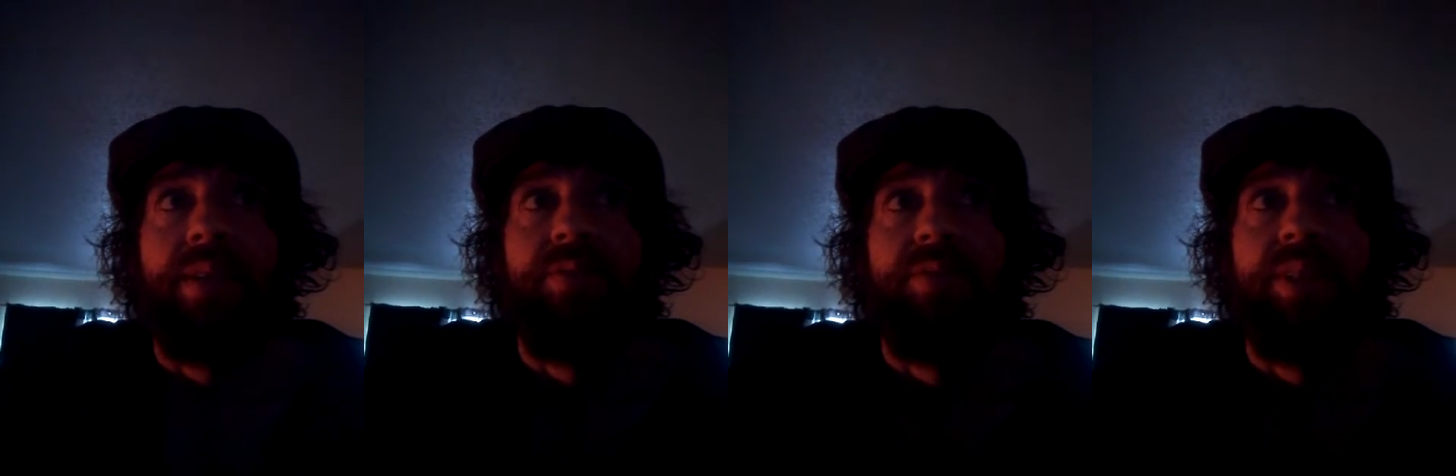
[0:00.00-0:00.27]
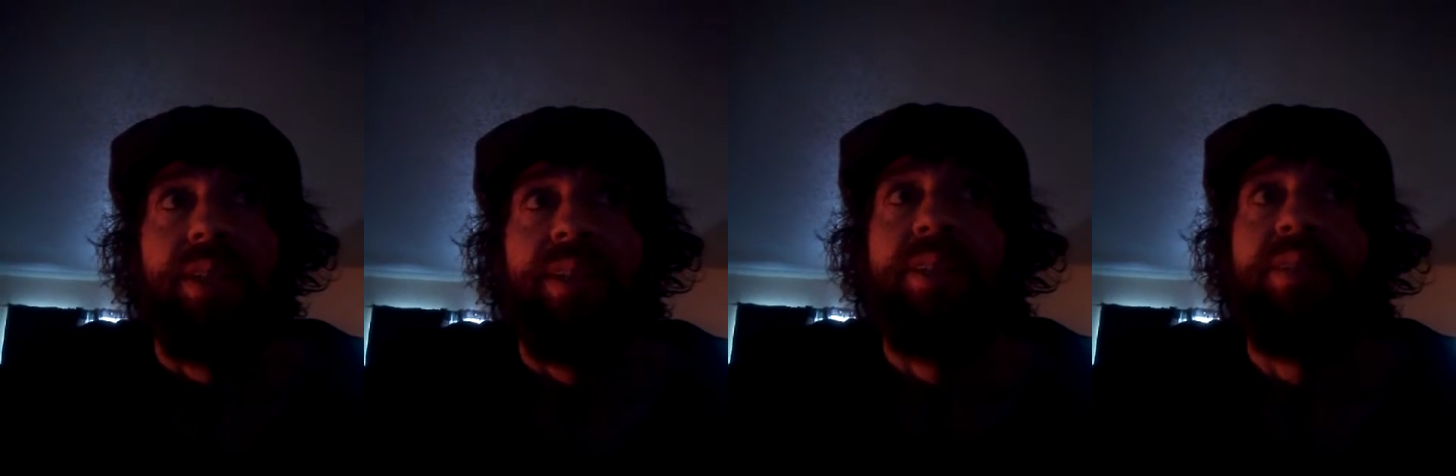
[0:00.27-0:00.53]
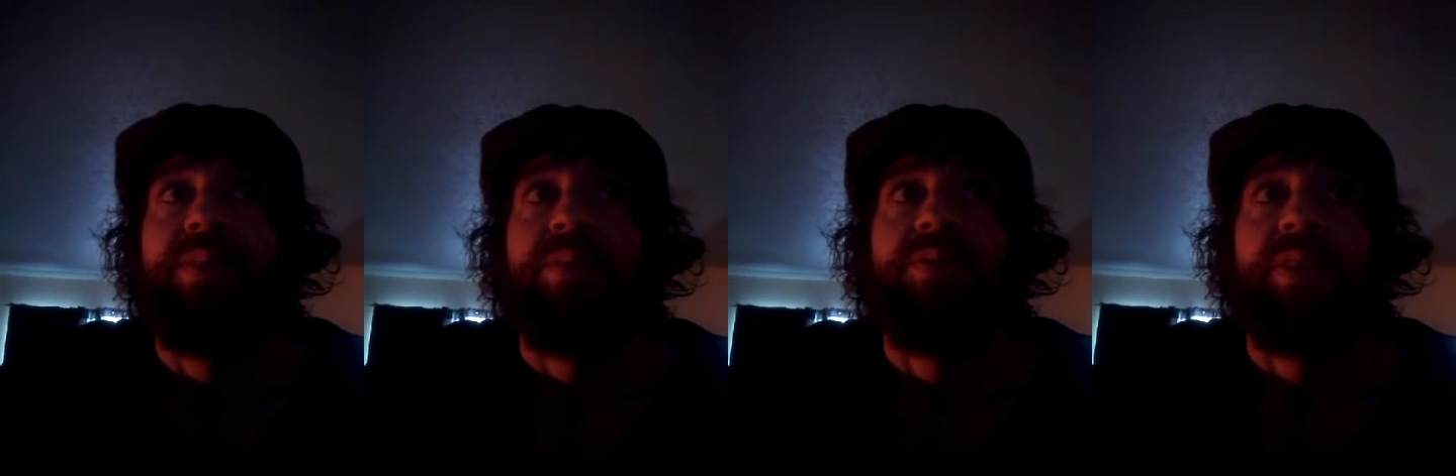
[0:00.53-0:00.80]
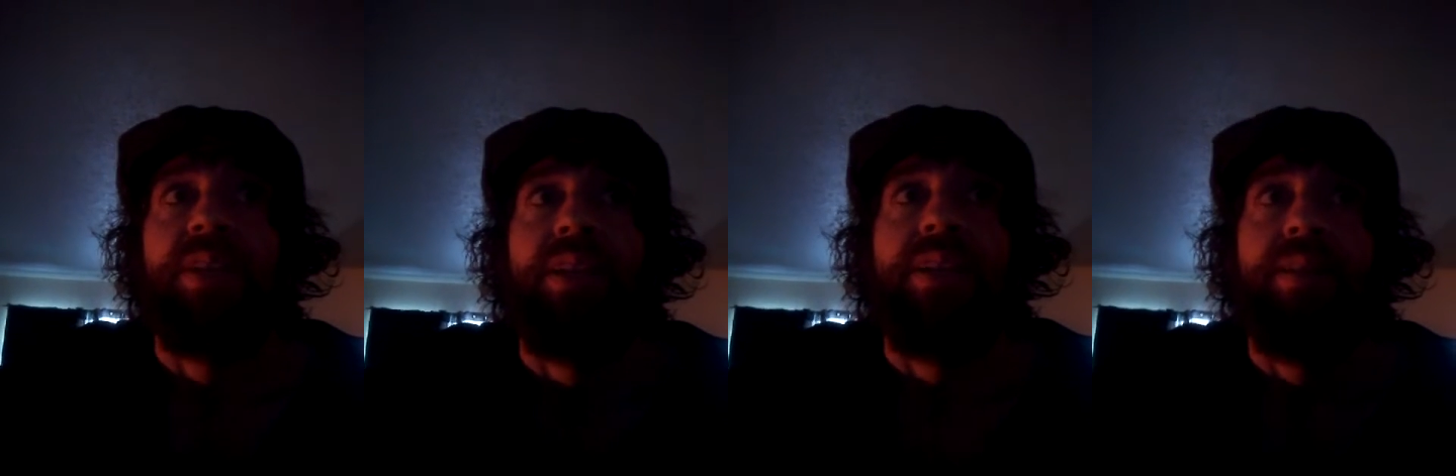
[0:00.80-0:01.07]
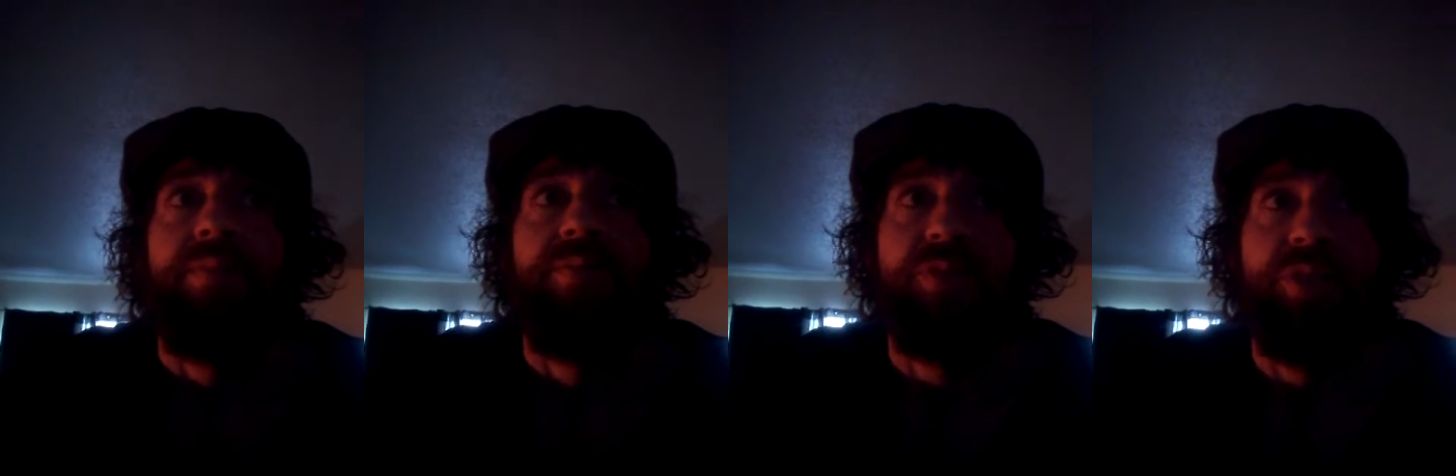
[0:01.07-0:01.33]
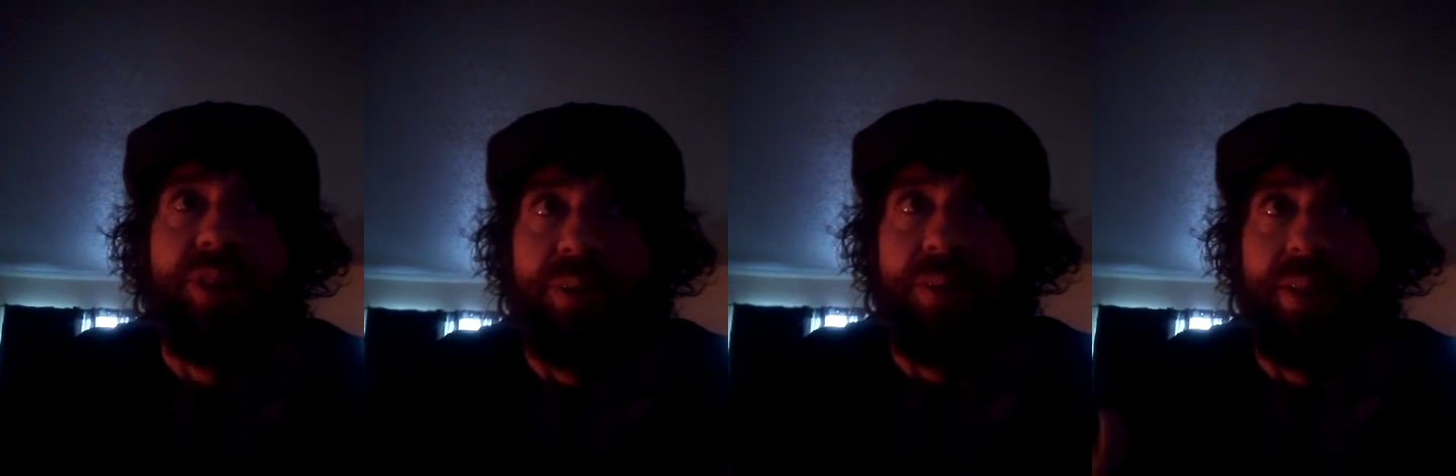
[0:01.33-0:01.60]
as he enters the end of
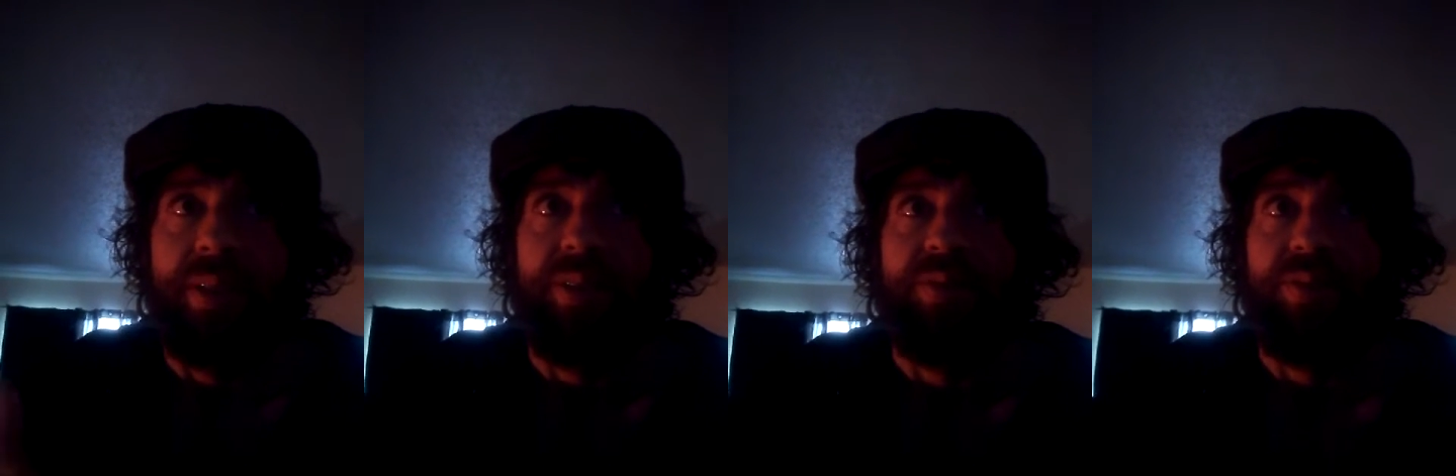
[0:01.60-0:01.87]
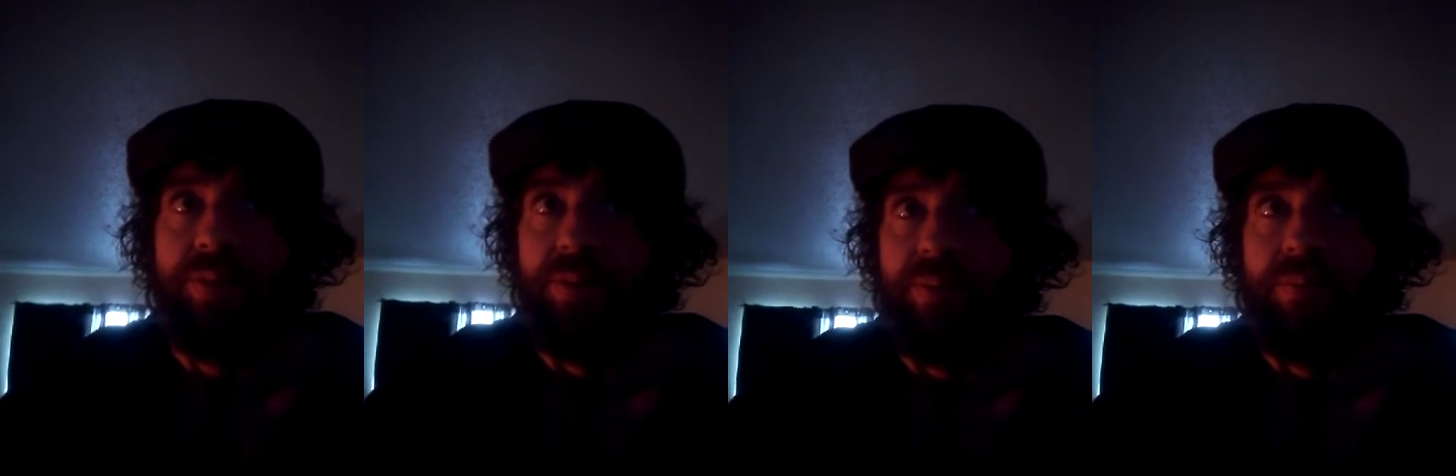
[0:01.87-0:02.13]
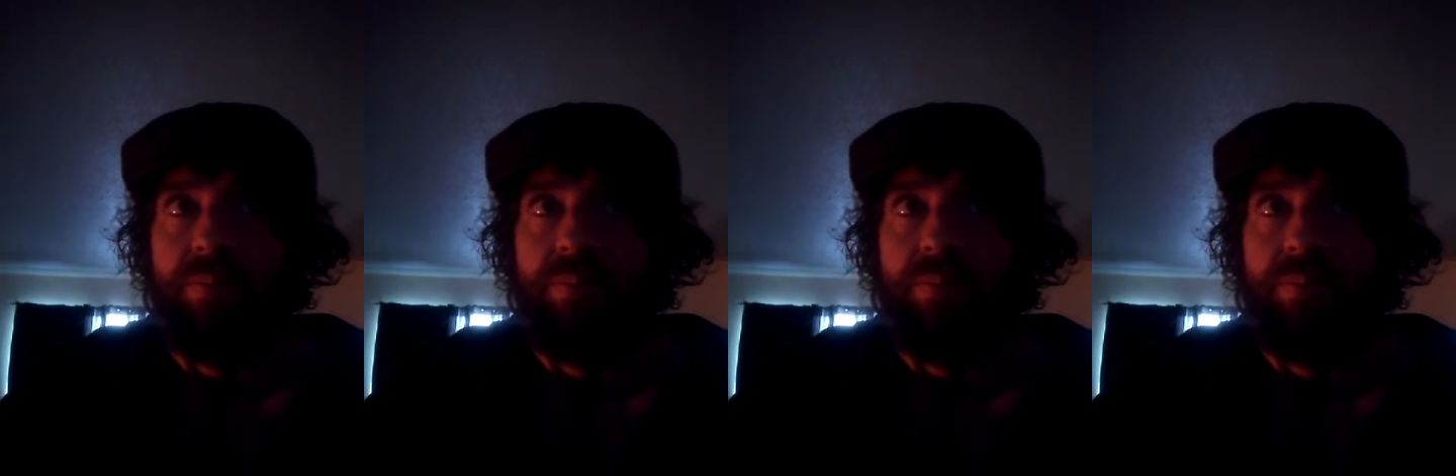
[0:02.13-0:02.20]
series